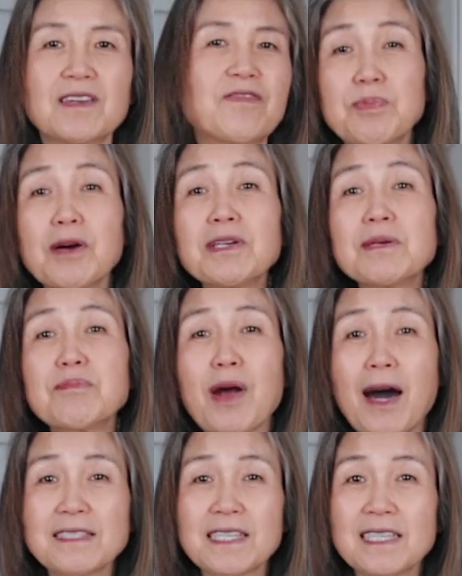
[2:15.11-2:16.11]
The sprouting
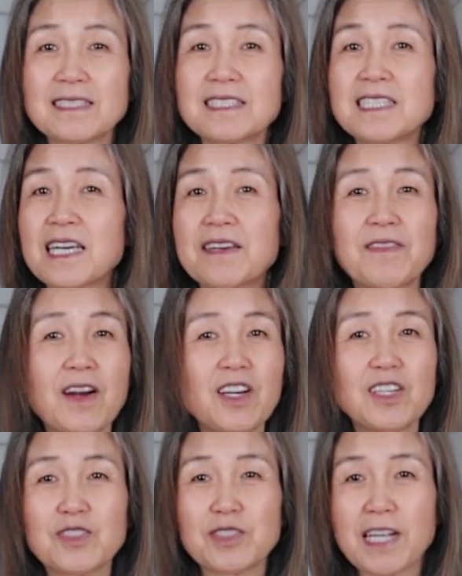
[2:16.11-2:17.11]
process takes very
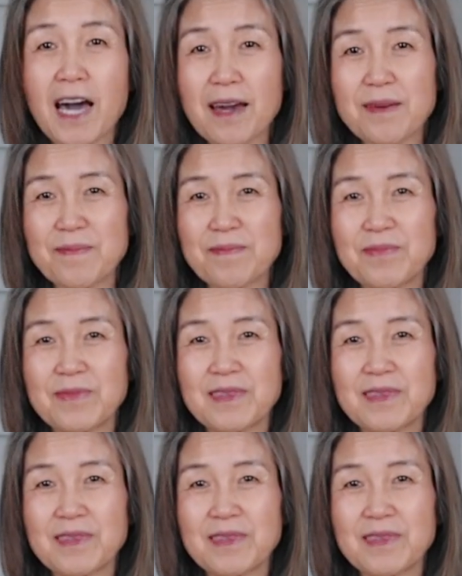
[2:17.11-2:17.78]
little time.